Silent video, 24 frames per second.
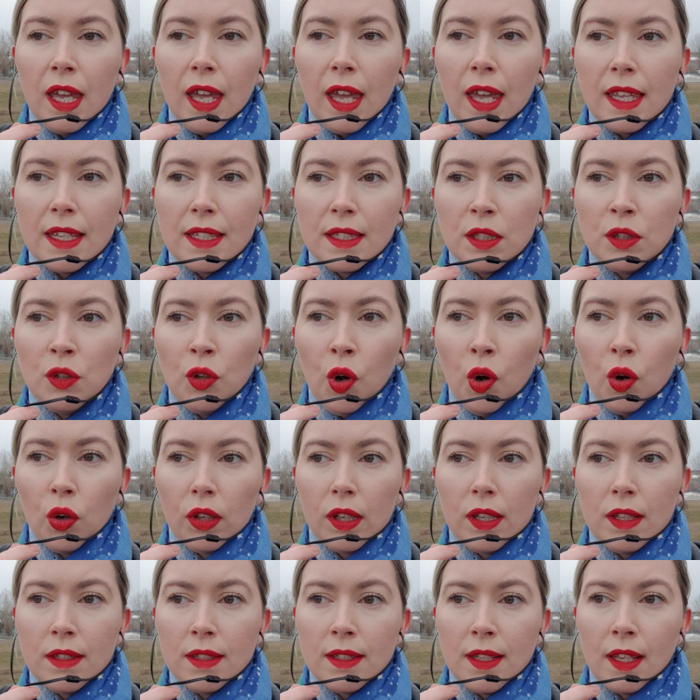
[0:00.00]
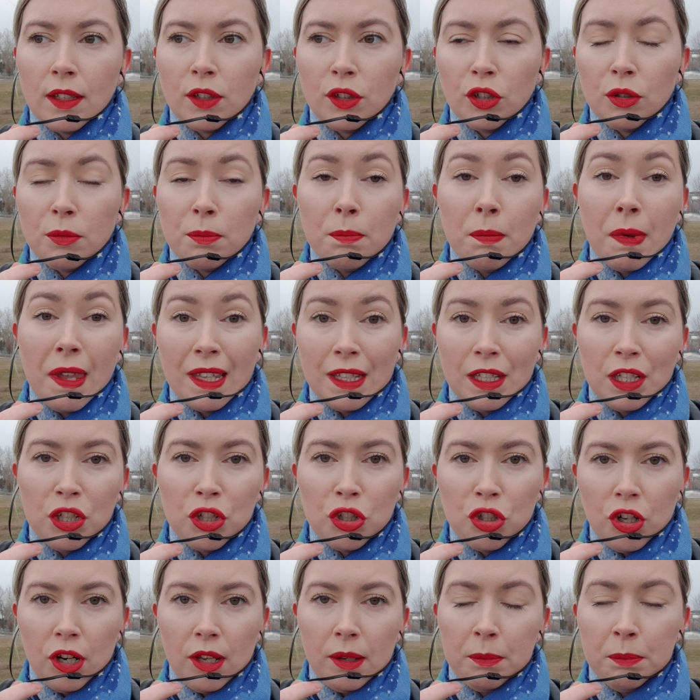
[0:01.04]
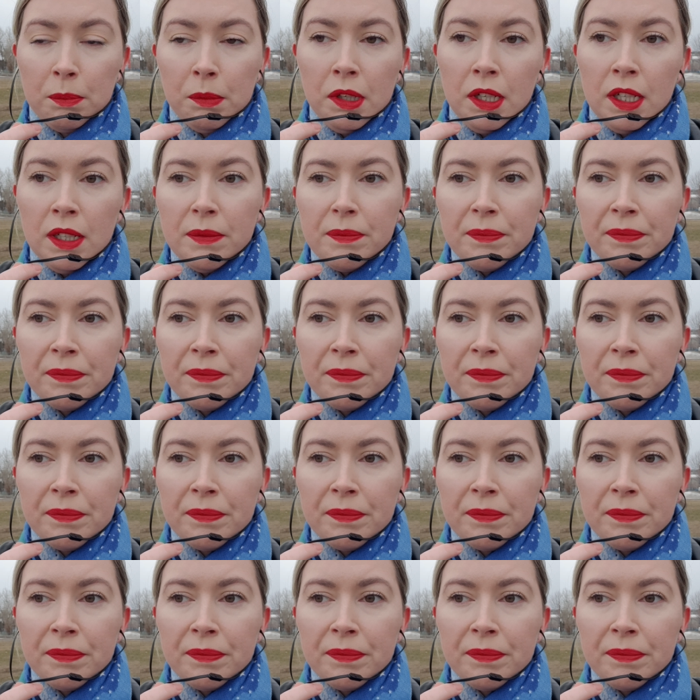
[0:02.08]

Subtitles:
is not considered mainstream.